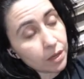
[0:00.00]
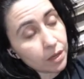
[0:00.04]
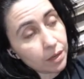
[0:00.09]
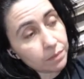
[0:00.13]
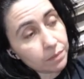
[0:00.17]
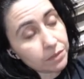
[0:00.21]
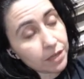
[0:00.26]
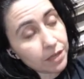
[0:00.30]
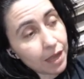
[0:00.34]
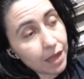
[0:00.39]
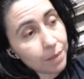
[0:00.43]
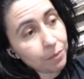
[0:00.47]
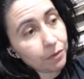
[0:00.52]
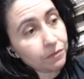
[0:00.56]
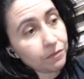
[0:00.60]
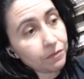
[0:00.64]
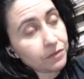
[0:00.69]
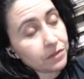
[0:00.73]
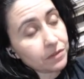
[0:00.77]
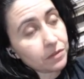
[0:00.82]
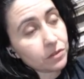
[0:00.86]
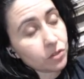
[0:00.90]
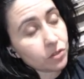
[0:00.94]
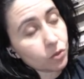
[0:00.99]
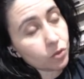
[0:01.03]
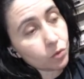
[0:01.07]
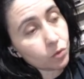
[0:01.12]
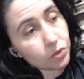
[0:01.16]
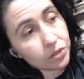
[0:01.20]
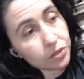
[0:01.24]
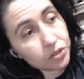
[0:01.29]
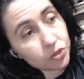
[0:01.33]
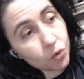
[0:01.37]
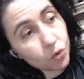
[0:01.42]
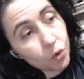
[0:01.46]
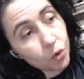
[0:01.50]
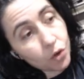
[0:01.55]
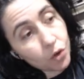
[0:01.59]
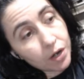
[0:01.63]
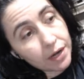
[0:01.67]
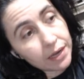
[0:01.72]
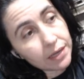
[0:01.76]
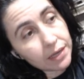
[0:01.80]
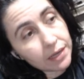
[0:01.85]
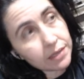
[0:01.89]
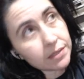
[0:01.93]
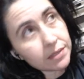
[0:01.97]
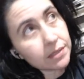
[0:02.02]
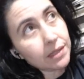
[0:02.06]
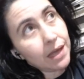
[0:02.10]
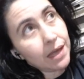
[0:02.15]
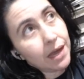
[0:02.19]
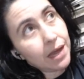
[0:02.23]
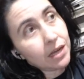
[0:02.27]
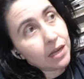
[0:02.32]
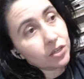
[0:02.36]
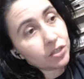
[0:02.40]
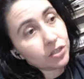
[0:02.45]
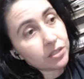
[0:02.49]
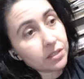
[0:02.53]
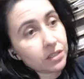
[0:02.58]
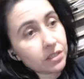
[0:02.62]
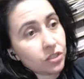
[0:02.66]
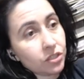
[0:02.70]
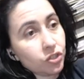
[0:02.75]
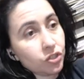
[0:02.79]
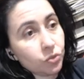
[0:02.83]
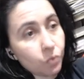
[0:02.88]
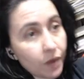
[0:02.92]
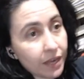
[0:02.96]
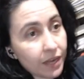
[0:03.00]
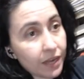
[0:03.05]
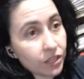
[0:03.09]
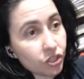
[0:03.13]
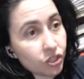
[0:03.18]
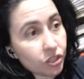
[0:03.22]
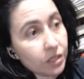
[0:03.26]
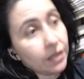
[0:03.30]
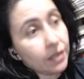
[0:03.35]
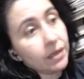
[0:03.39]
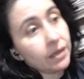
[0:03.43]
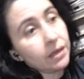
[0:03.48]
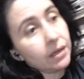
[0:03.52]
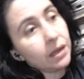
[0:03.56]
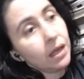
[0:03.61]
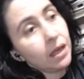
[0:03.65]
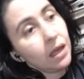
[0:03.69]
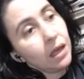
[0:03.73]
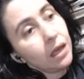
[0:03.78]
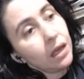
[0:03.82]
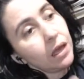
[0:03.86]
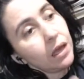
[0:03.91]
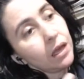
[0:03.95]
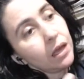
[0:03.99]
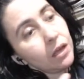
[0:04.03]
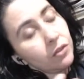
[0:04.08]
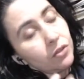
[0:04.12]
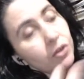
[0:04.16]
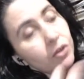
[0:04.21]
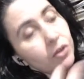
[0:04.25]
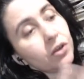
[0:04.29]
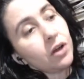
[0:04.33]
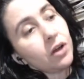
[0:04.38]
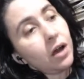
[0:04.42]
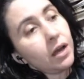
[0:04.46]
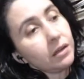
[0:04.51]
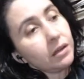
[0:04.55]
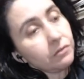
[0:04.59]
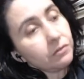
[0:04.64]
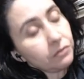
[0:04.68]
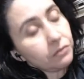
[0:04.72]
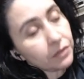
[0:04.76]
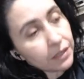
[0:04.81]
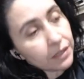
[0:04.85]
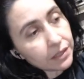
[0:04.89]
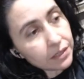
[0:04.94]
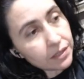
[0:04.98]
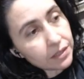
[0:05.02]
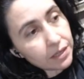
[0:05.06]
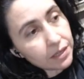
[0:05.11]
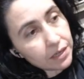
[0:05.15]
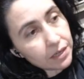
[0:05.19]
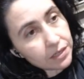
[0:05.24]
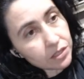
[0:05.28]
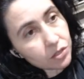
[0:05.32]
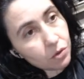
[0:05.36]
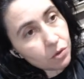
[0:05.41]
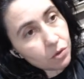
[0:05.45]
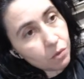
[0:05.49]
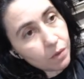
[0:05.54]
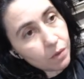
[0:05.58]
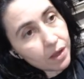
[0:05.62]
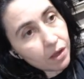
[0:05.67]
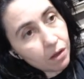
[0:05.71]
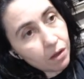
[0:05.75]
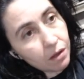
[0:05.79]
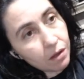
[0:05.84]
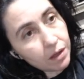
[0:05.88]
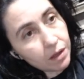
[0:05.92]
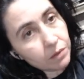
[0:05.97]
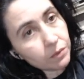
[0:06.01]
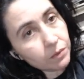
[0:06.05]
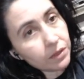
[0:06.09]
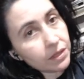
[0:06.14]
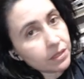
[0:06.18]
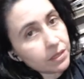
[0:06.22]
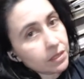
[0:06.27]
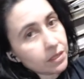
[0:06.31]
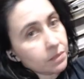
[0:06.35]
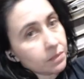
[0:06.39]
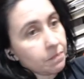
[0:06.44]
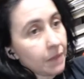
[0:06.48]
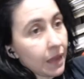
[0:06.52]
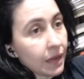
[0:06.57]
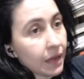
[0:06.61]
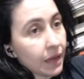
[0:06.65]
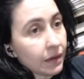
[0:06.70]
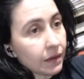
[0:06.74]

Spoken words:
type of story slash situation, the conflict that is going on with this main